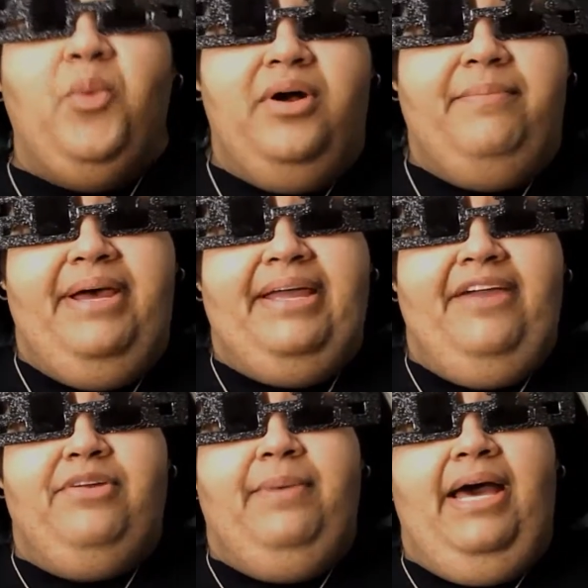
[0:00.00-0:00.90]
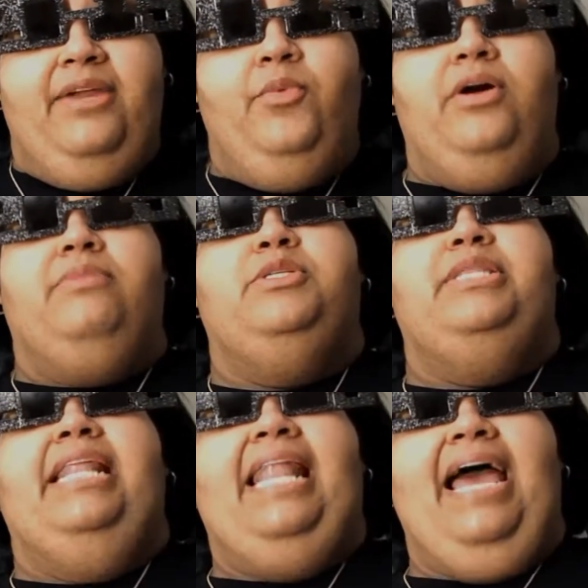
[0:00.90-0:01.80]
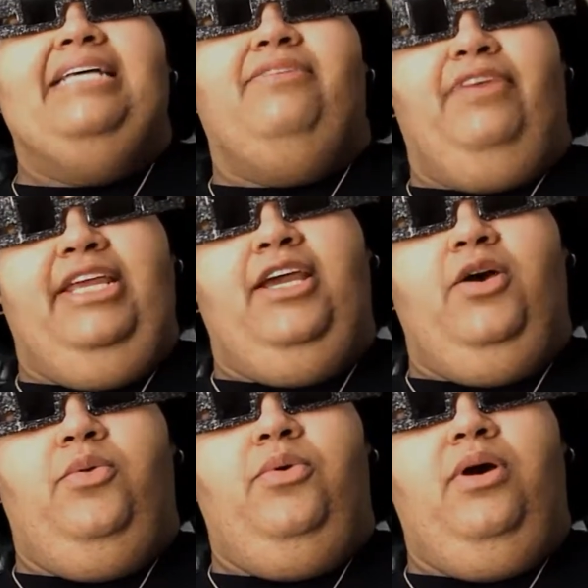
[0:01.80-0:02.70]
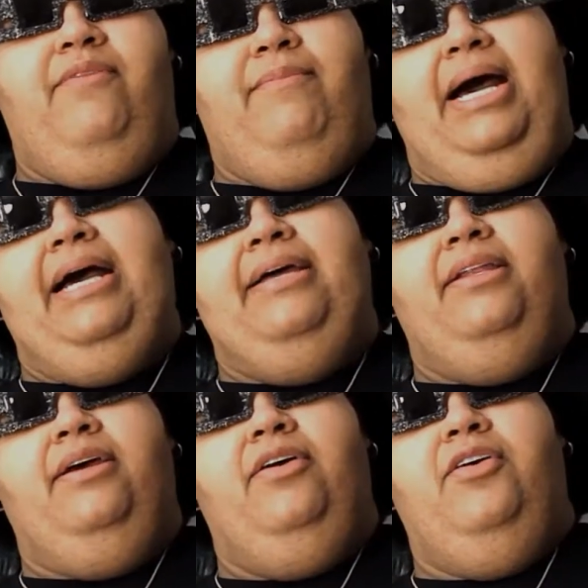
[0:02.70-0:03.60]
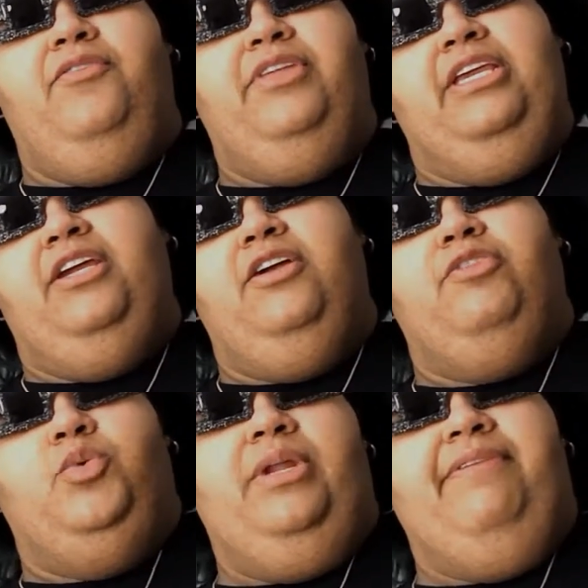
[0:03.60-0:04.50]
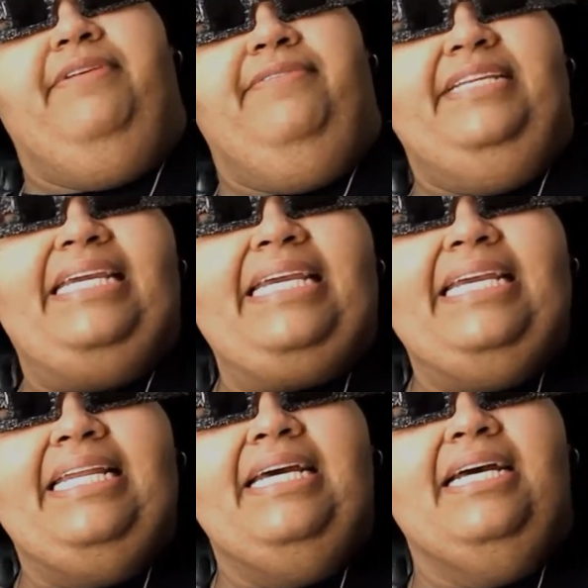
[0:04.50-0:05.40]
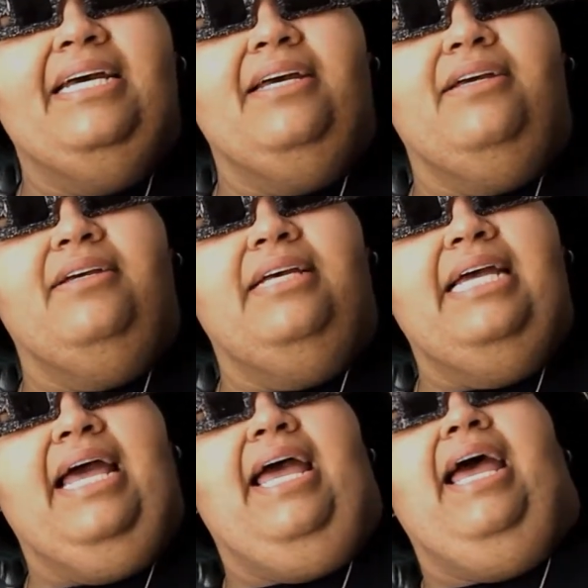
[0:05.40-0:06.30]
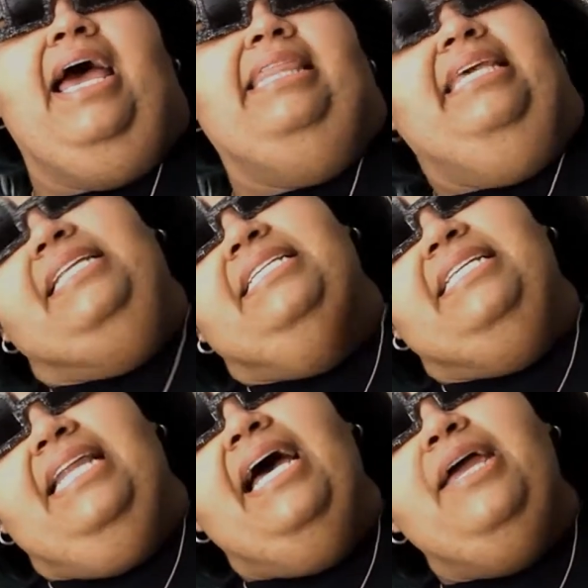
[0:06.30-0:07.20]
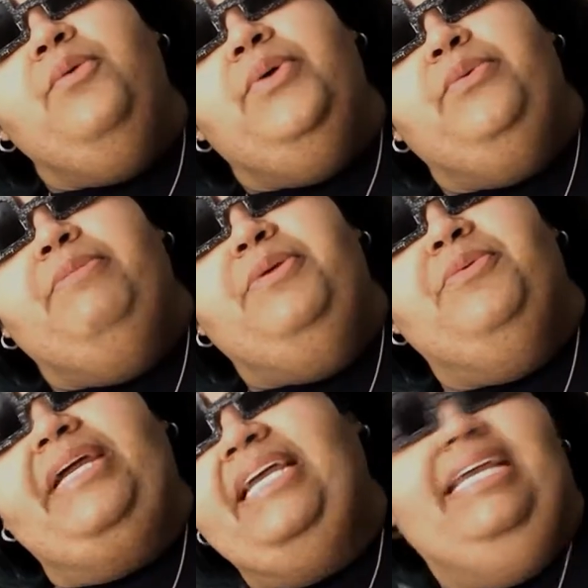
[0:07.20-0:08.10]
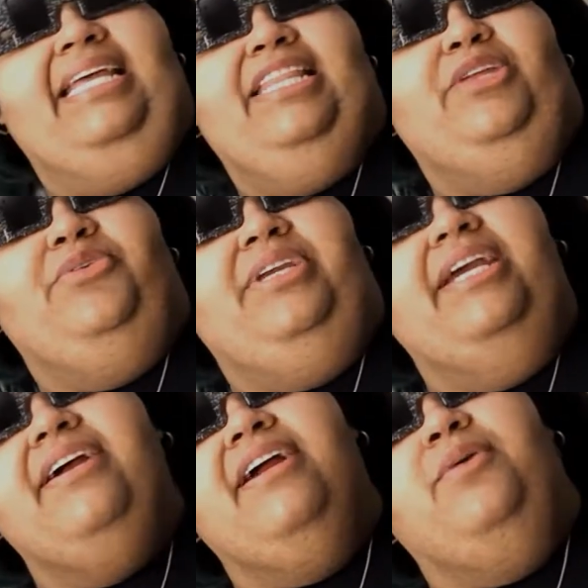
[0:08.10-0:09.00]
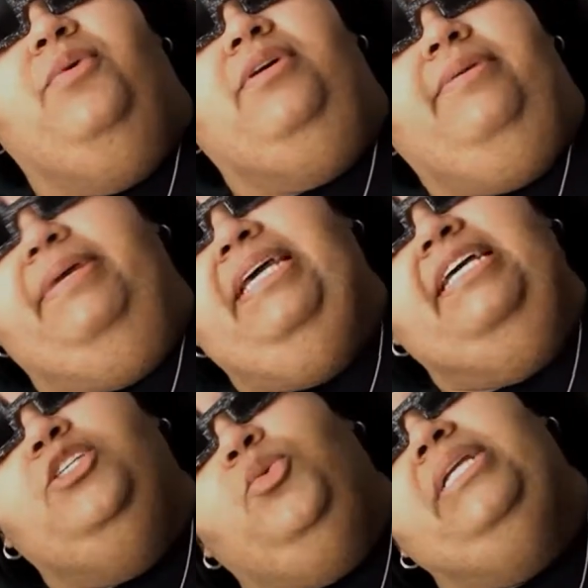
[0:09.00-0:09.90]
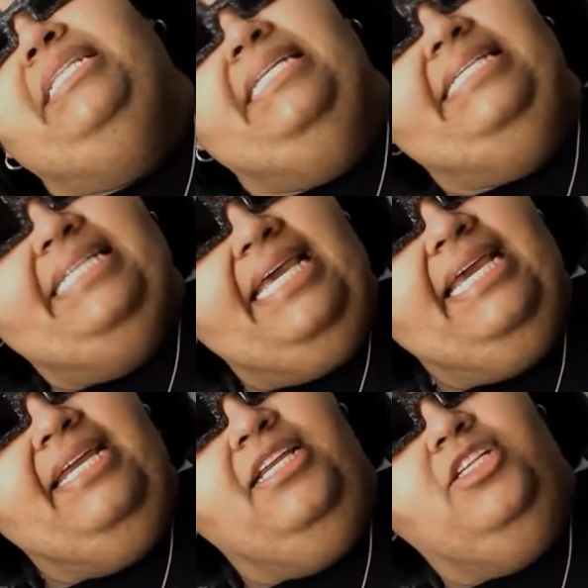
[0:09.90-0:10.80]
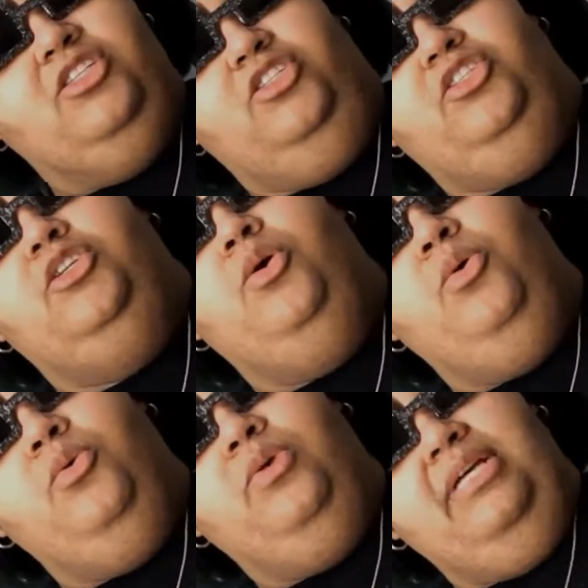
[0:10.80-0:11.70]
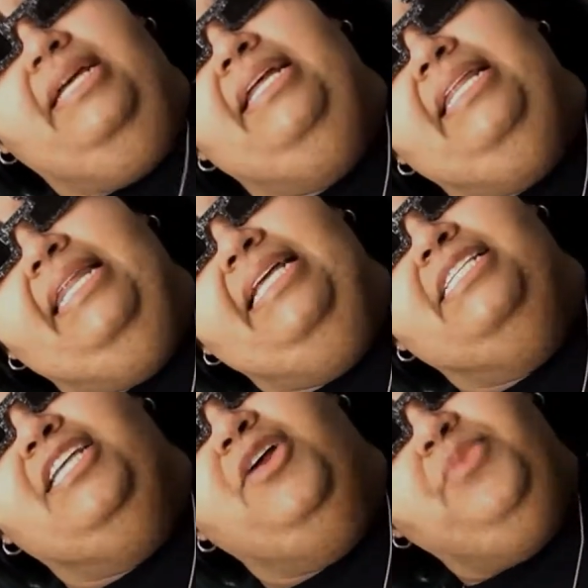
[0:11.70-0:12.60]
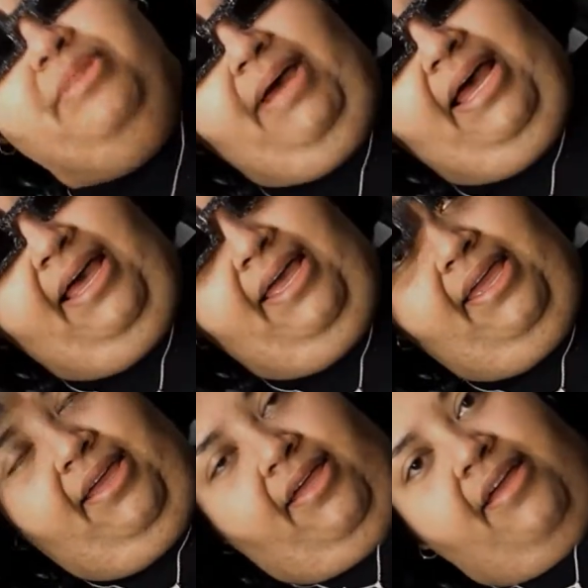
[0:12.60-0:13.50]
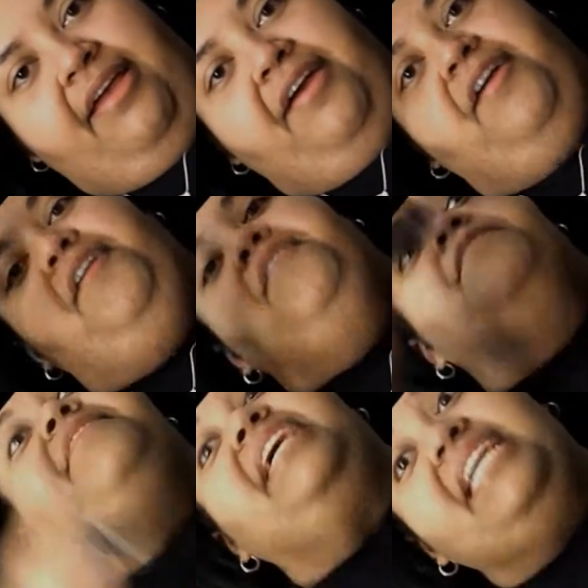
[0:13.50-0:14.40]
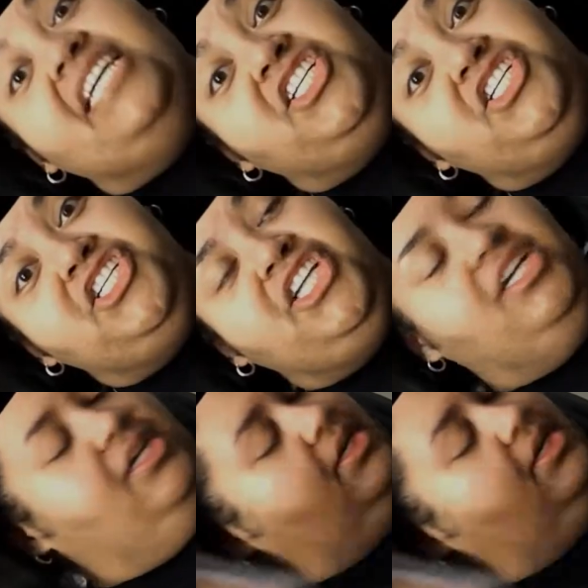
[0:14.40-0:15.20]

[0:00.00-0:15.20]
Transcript: Welcome back everybody. Welcome to the last video of mine for the year of 2015. At the end of tonight, we will be ringing in the new year and welcoming in 2016. So let's start with my finish